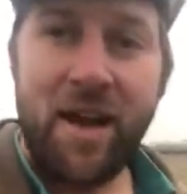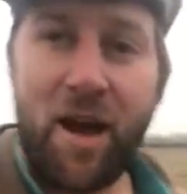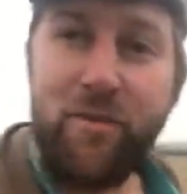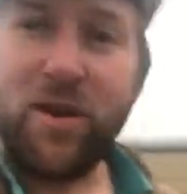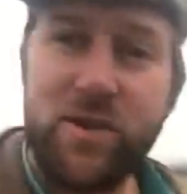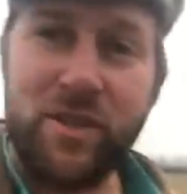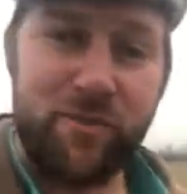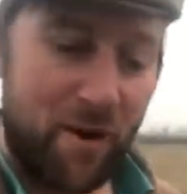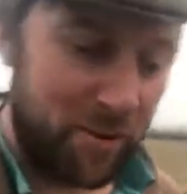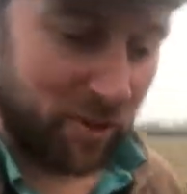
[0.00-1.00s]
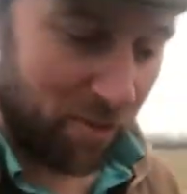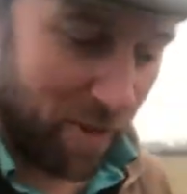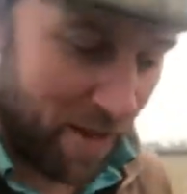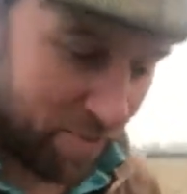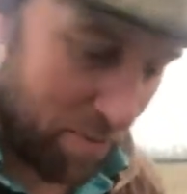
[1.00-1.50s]
Hi folks, it's Farmer
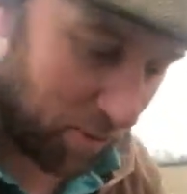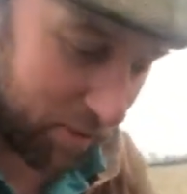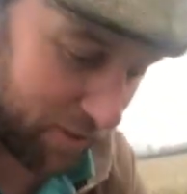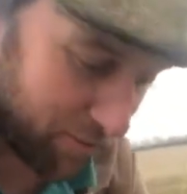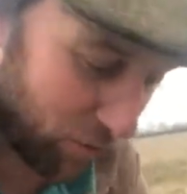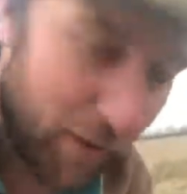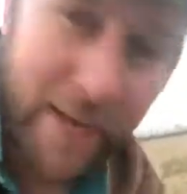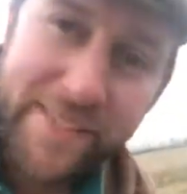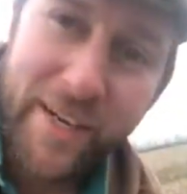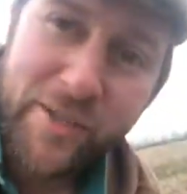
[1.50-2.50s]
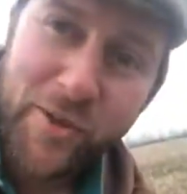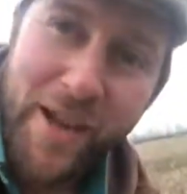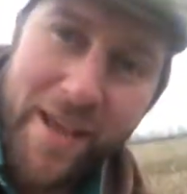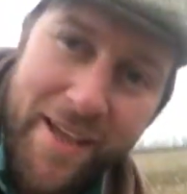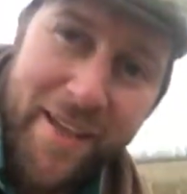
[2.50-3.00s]
Tom here reporting for Kids
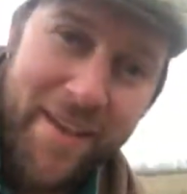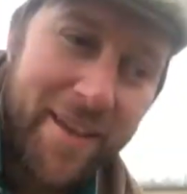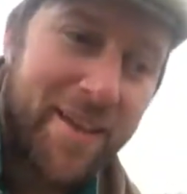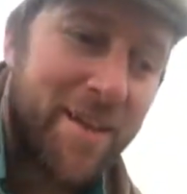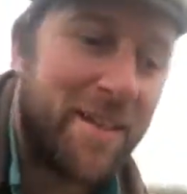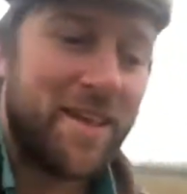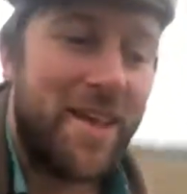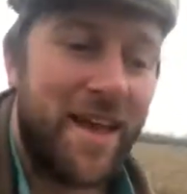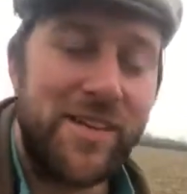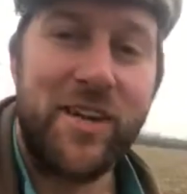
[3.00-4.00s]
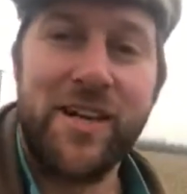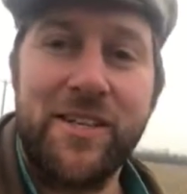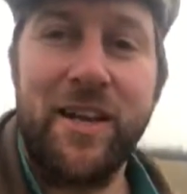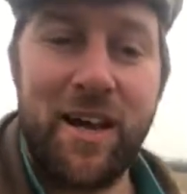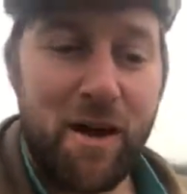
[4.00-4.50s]
Country, the
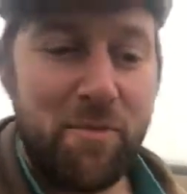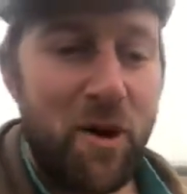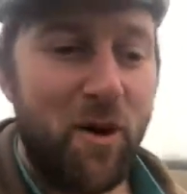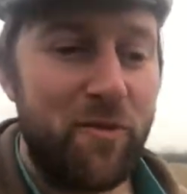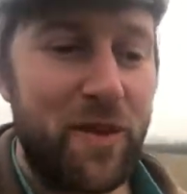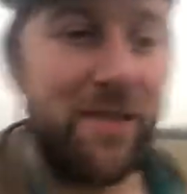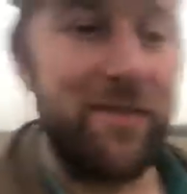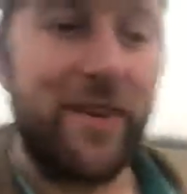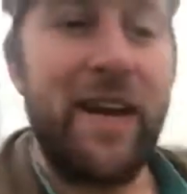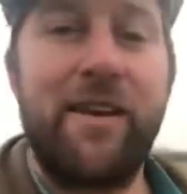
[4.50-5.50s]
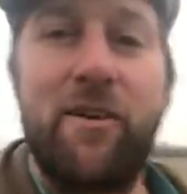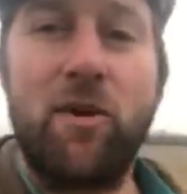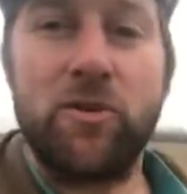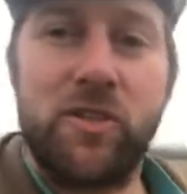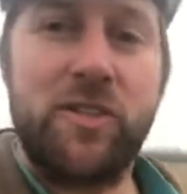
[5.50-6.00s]
educational arm of the East of England
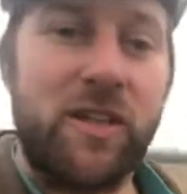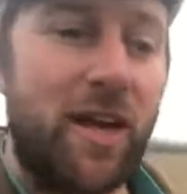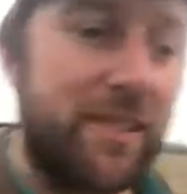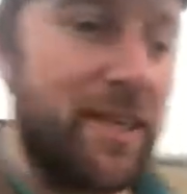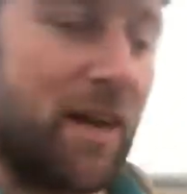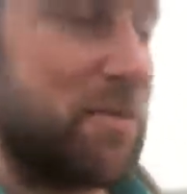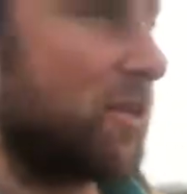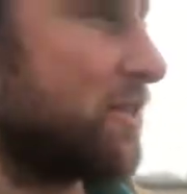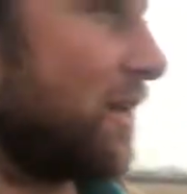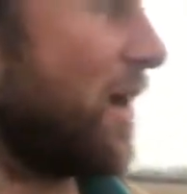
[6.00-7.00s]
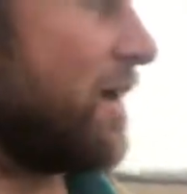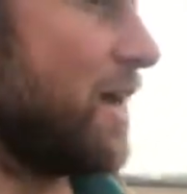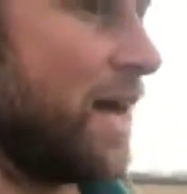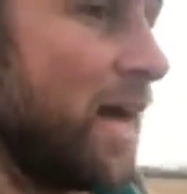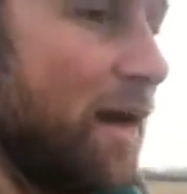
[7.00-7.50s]
Agricultural Society and I'm just uh,
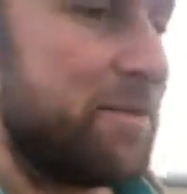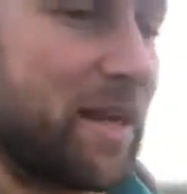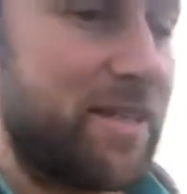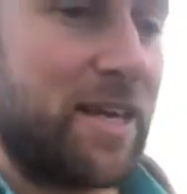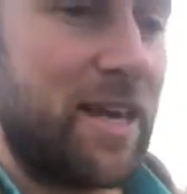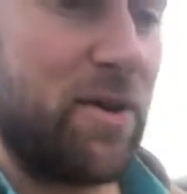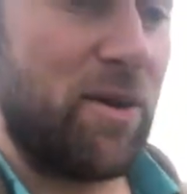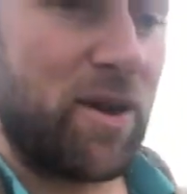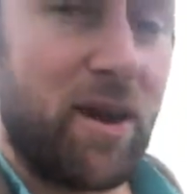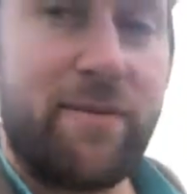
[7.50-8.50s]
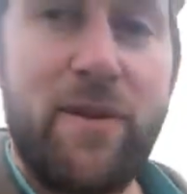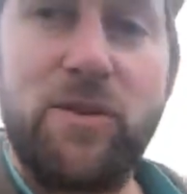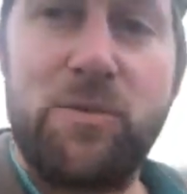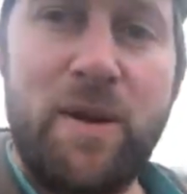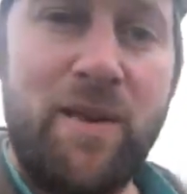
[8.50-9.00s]
updating you on our field,
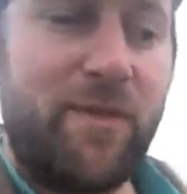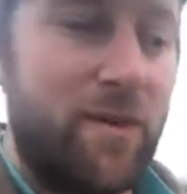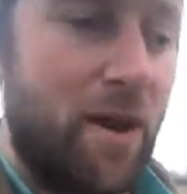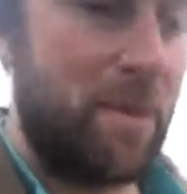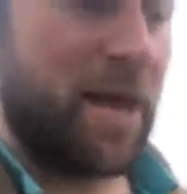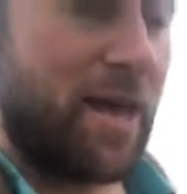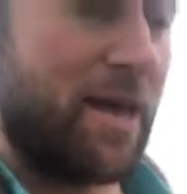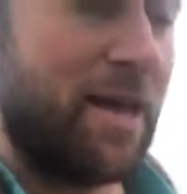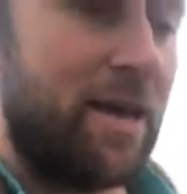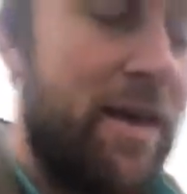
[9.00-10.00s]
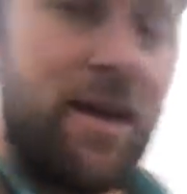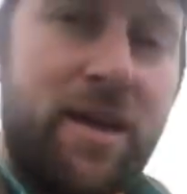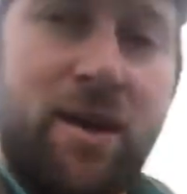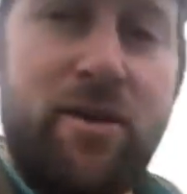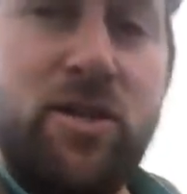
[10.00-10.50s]
Spinney field up here.
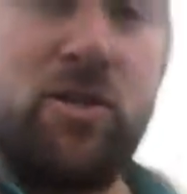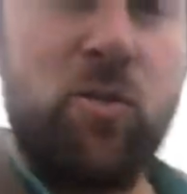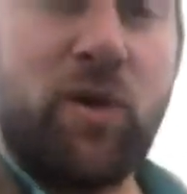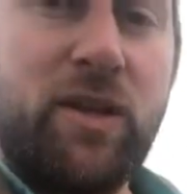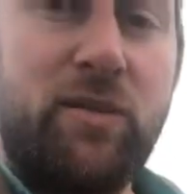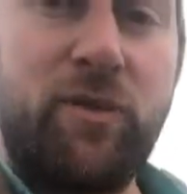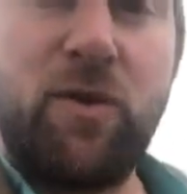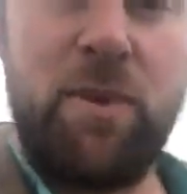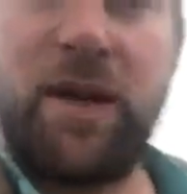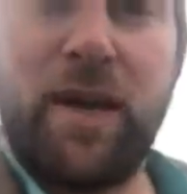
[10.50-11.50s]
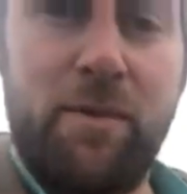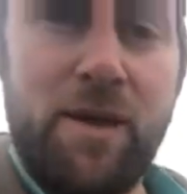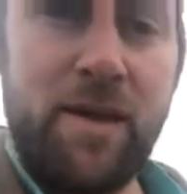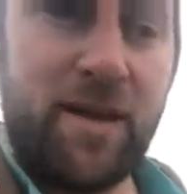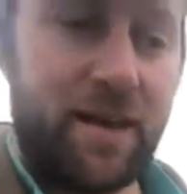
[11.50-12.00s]
Currently just walking the field, picking up
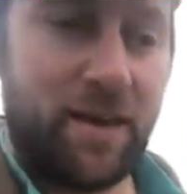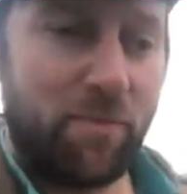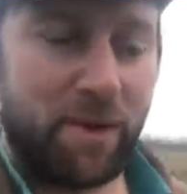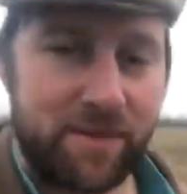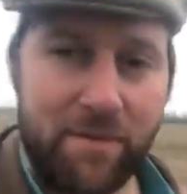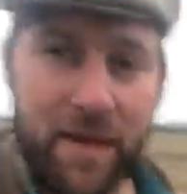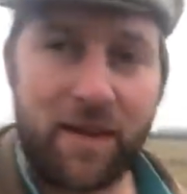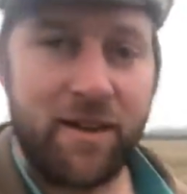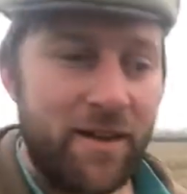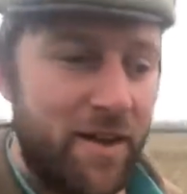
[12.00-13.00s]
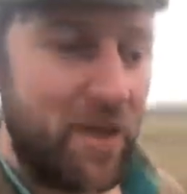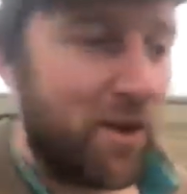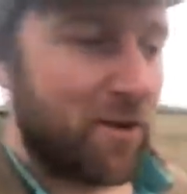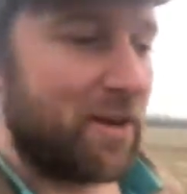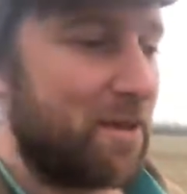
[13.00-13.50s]
any old bits of metal
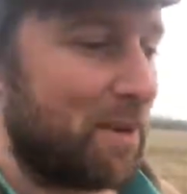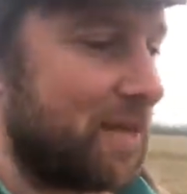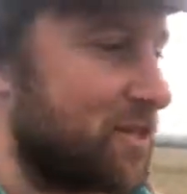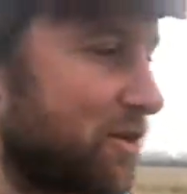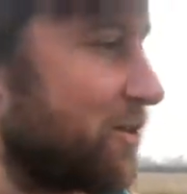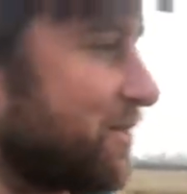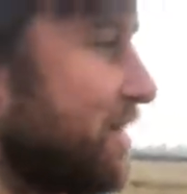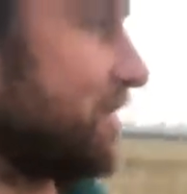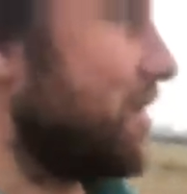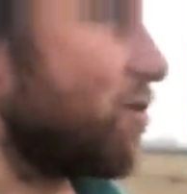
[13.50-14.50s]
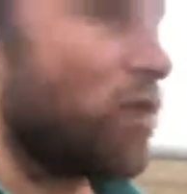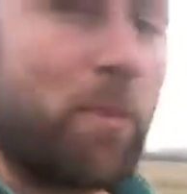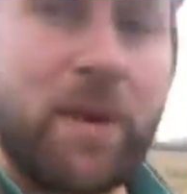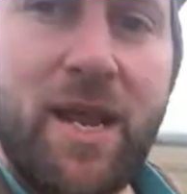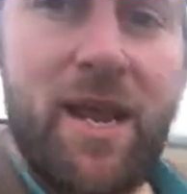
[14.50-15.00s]
or anything, but as you can see there's no
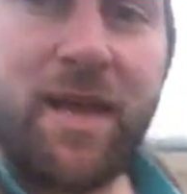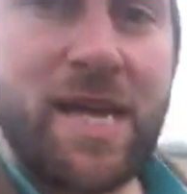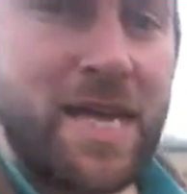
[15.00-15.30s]
crop in here.